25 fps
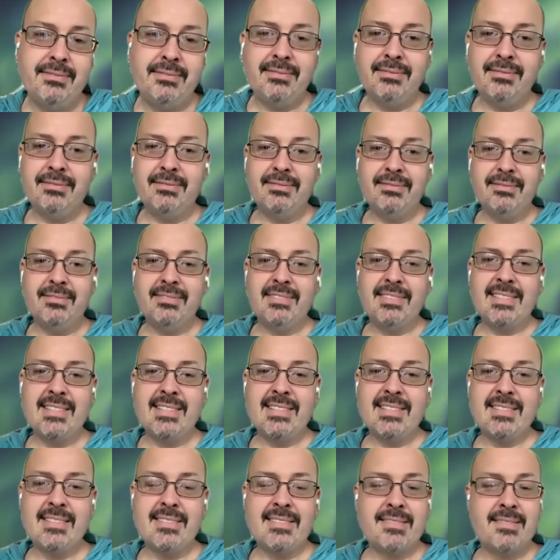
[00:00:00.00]

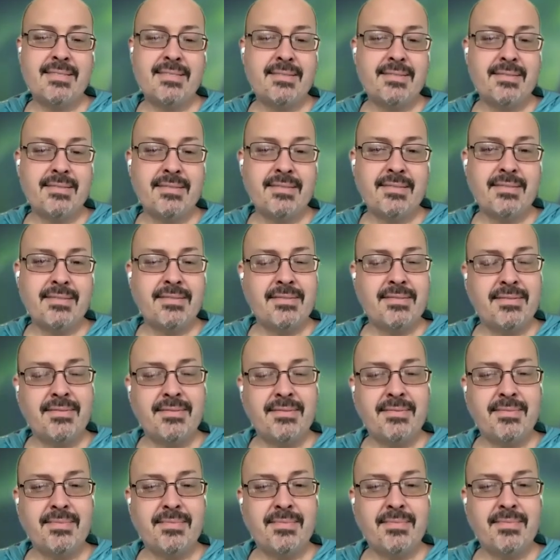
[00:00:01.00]

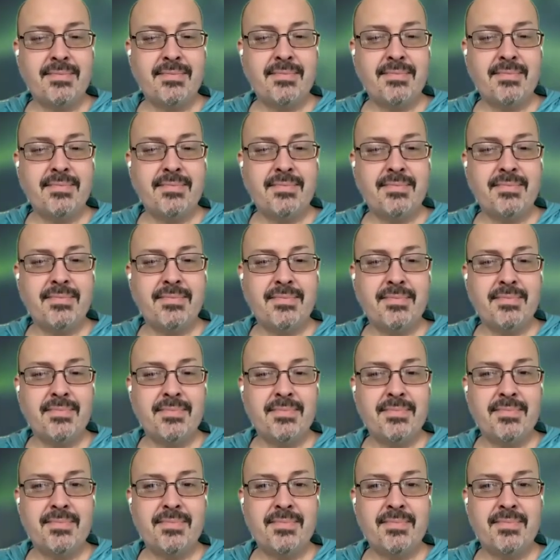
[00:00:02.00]

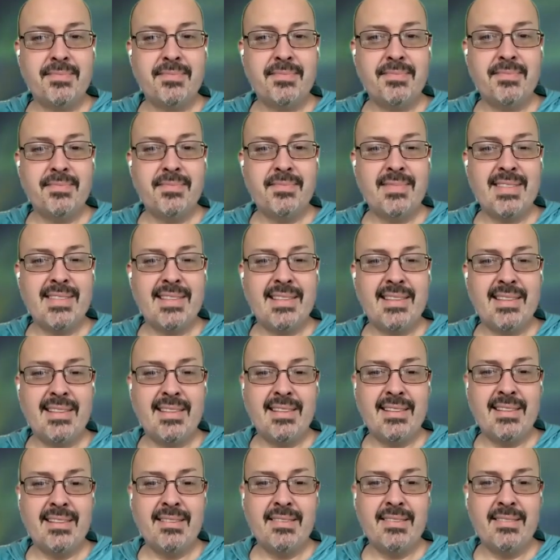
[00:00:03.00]

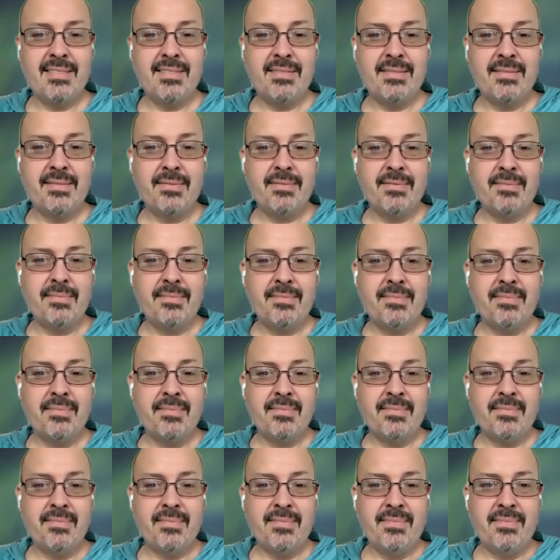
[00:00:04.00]

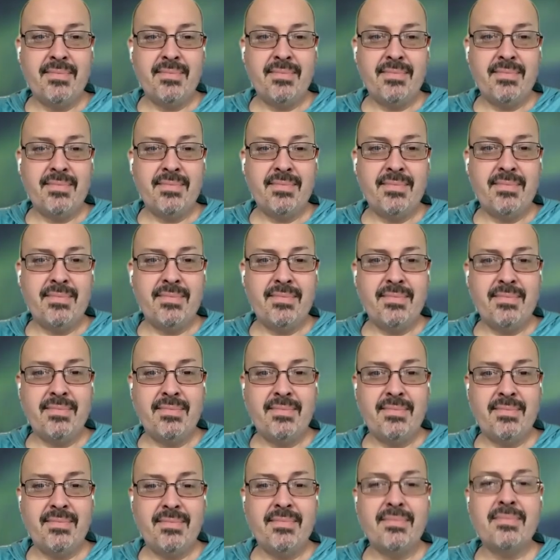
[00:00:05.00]

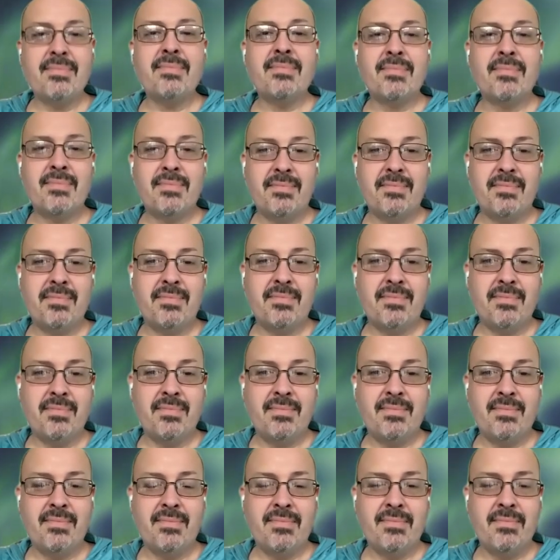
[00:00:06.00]

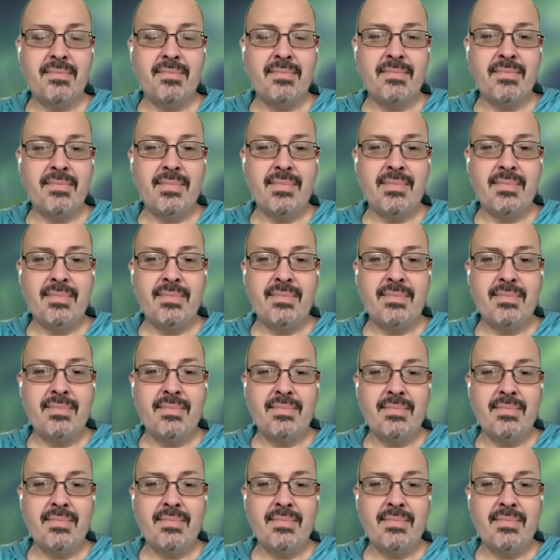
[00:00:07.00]
No words are spoken by the person on screen.